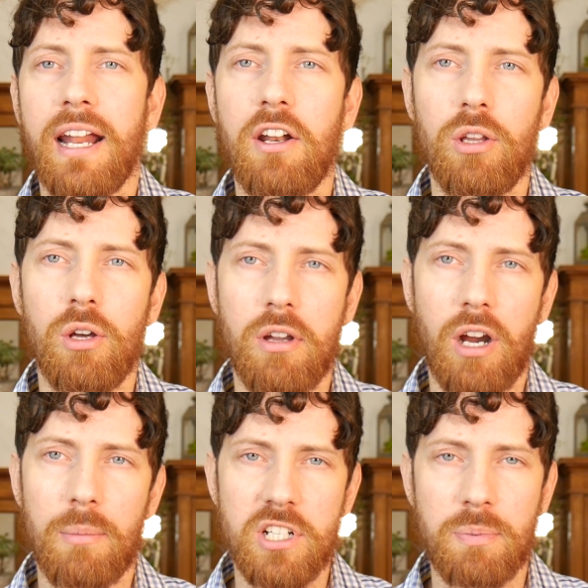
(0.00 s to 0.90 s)
And I know low
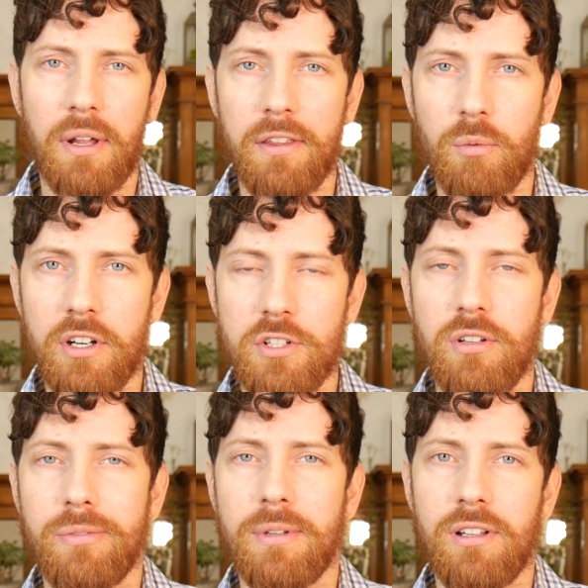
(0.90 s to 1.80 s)
carbers, probably the one or two
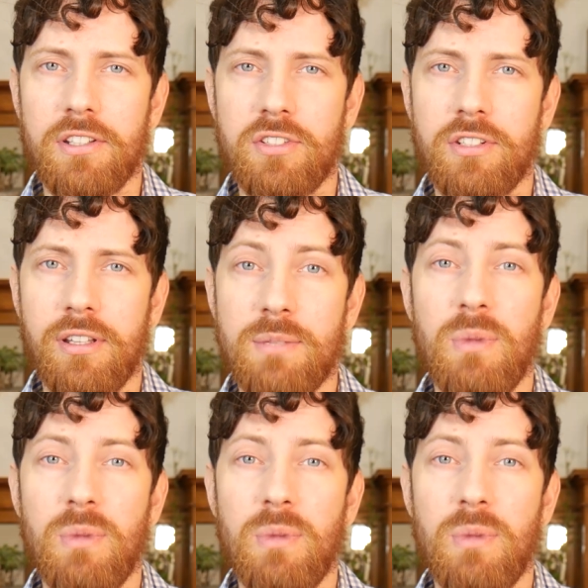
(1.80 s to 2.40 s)
of them that are listening to this,